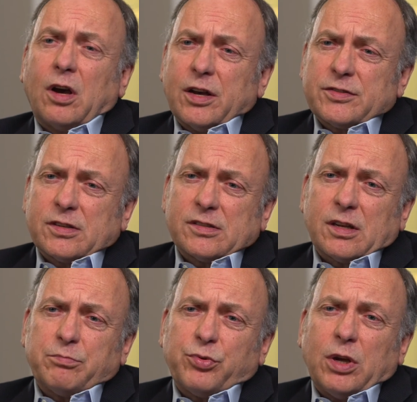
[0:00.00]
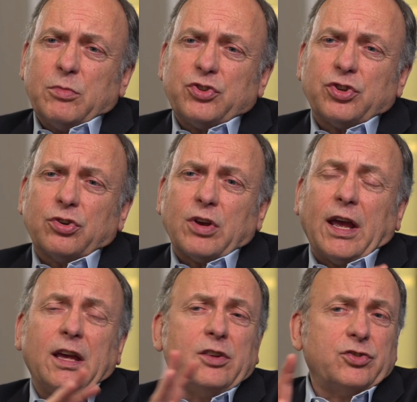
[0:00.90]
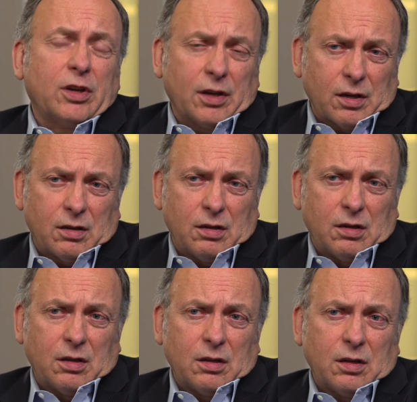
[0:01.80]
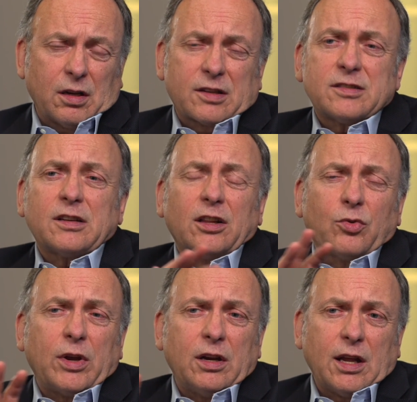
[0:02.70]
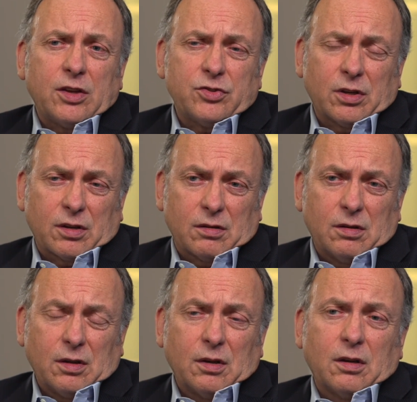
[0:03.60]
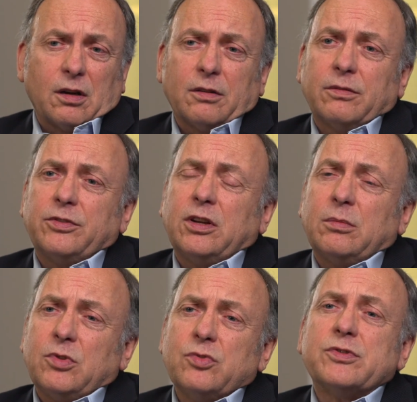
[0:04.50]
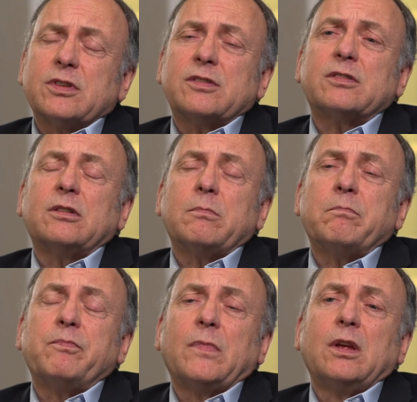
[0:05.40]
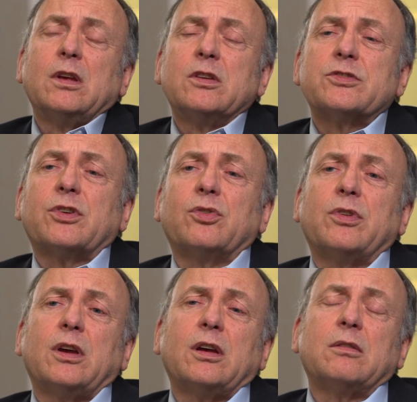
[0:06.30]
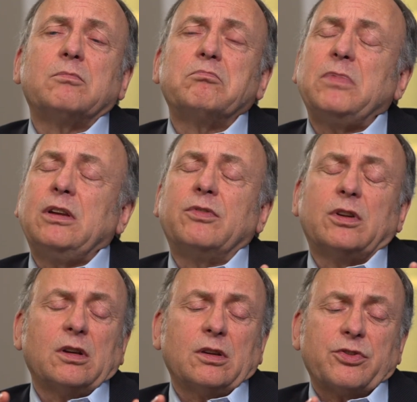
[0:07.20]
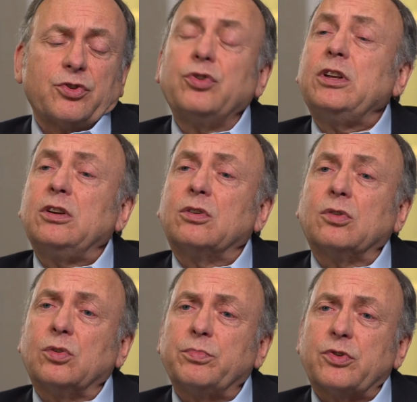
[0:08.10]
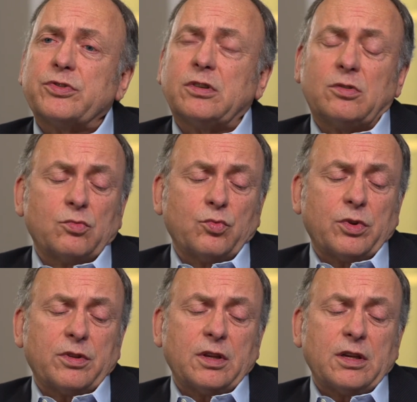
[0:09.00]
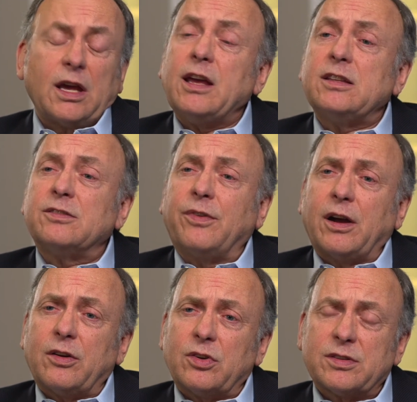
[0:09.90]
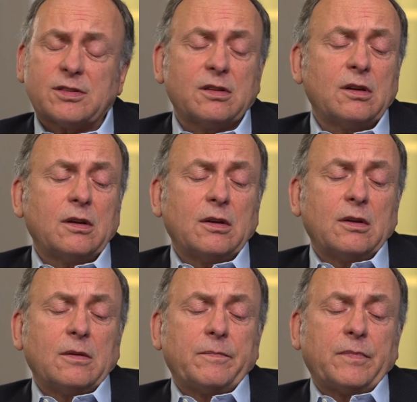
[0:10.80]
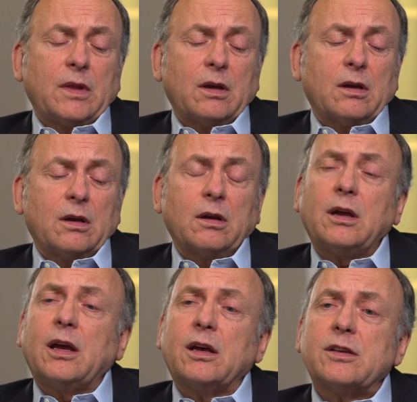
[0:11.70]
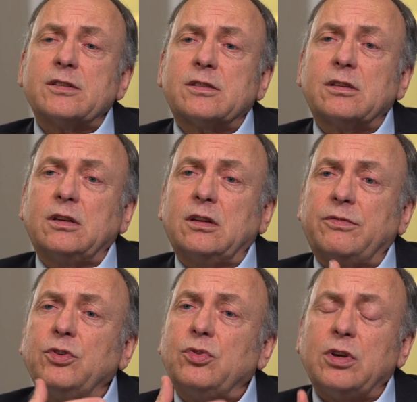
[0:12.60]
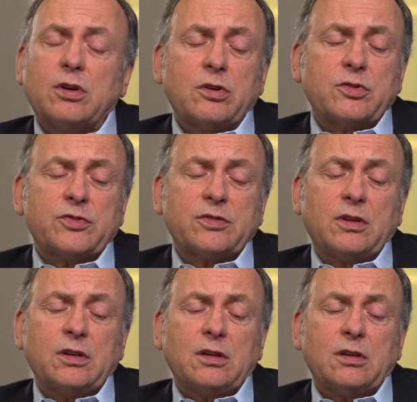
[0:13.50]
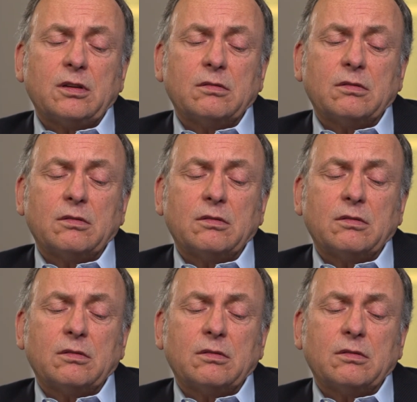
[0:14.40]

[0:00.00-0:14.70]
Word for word: causes a premature aging, an accelerated aging of the immune system so that even a 30-year-old person with the AIDS virus uh, has, in a few years, the